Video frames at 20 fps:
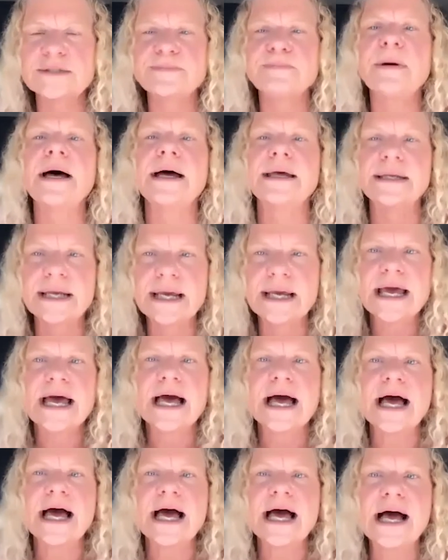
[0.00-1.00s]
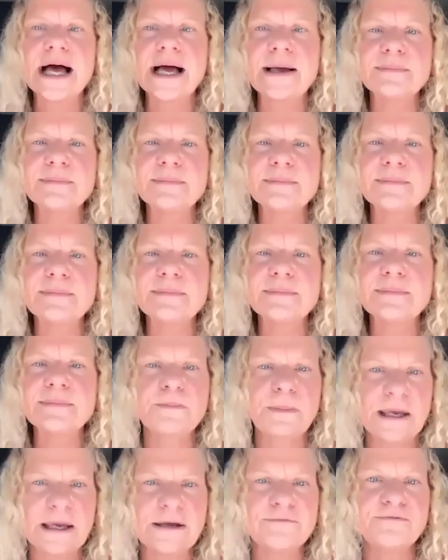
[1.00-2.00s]
but somebody
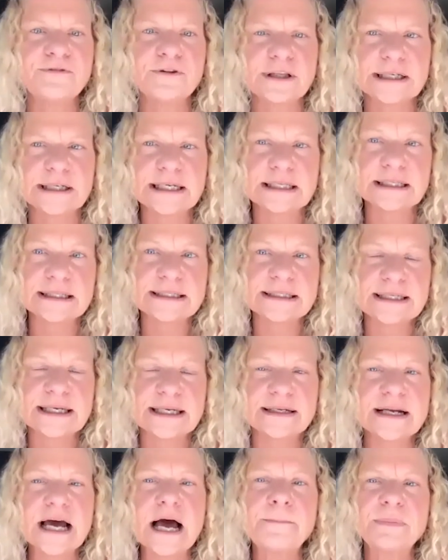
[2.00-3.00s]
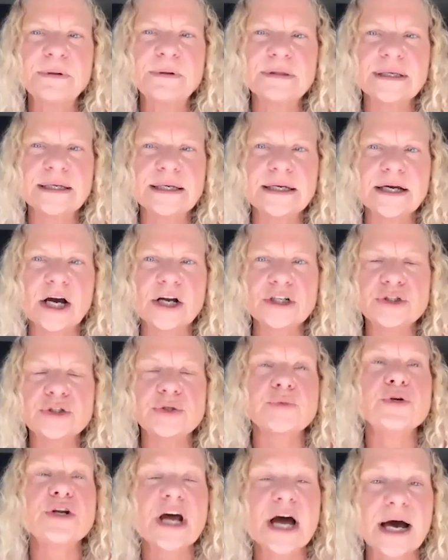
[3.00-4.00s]
with painful Achilles tendinopathy do
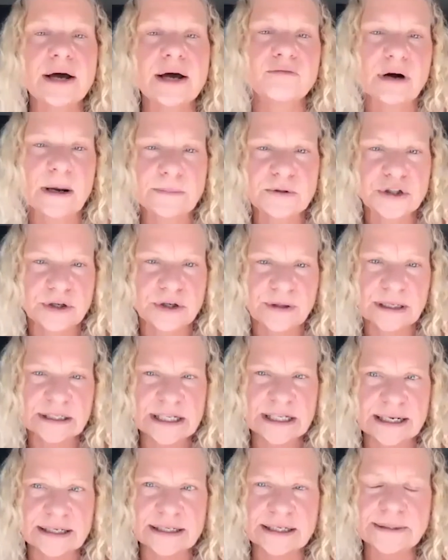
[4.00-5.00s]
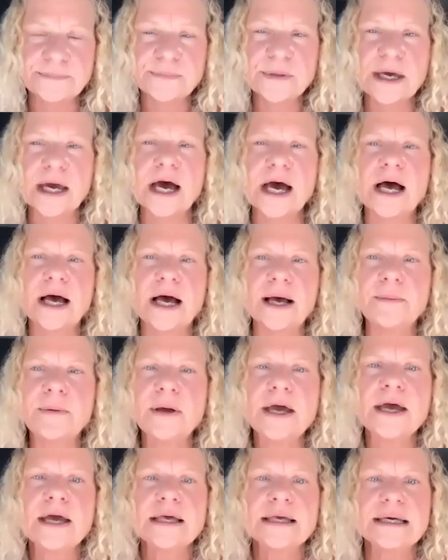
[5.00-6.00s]
not rupture the tendon.
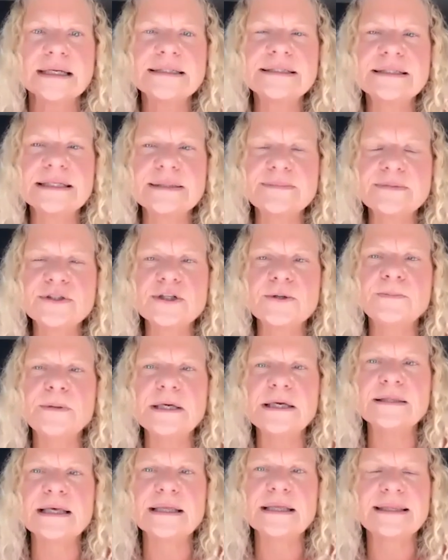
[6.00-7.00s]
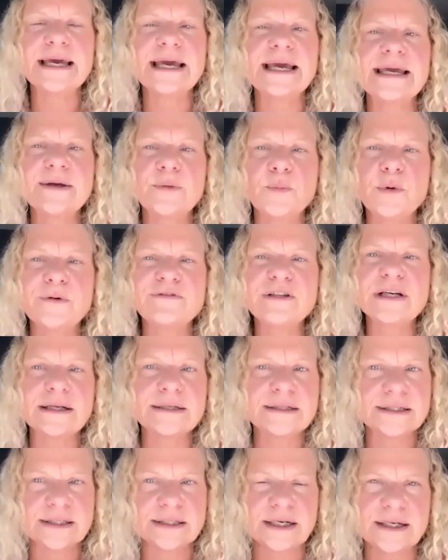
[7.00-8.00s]
It seems to be that we've done
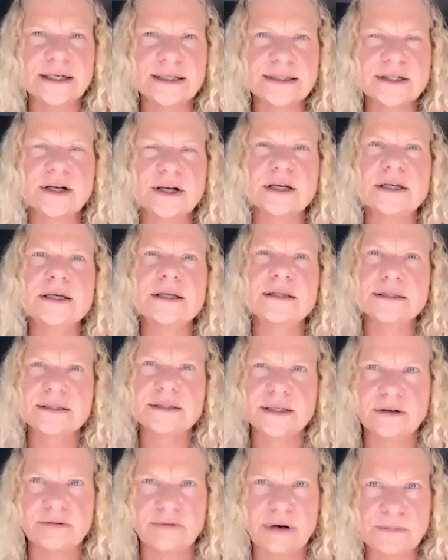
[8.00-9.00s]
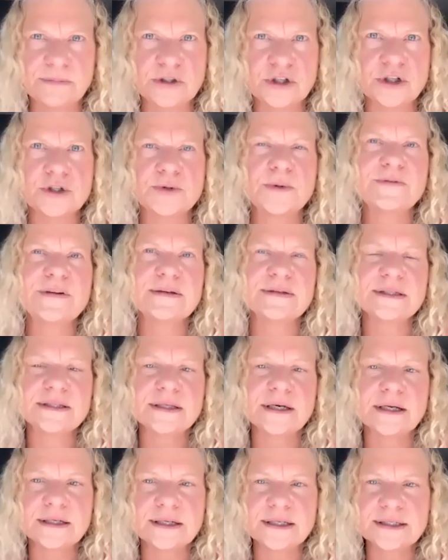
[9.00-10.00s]
studies on Achilles tendon ruptures, we've done
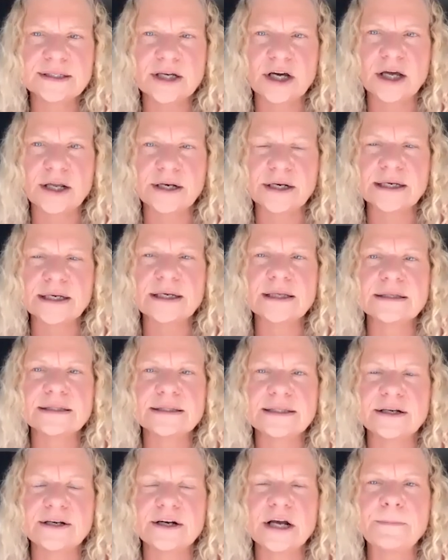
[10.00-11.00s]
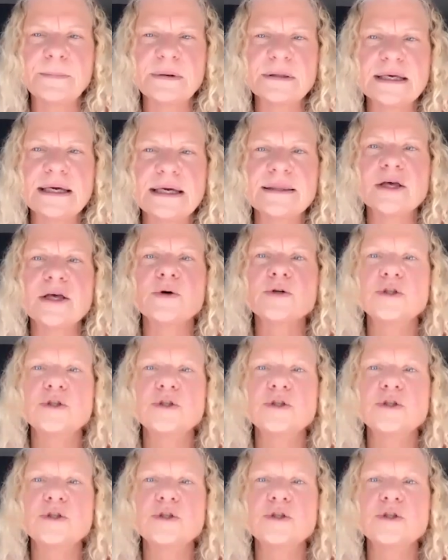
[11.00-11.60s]
studies on Achilles tendinopathy, and those